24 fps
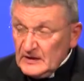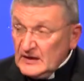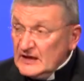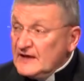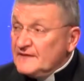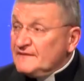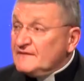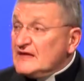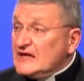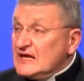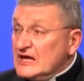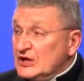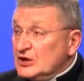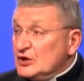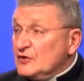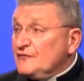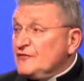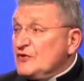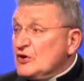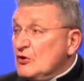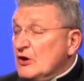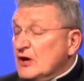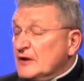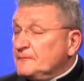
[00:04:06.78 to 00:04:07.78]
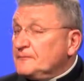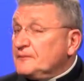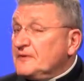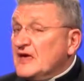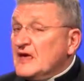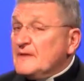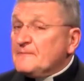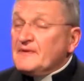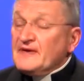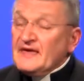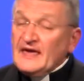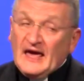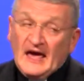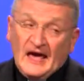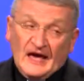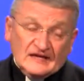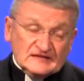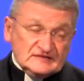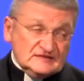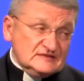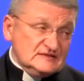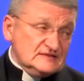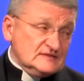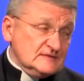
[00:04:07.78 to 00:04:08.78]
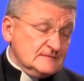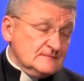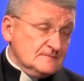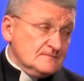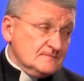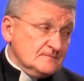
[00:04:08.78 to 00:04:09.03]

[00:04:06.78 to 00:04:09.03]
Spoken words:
In the interview on PBS,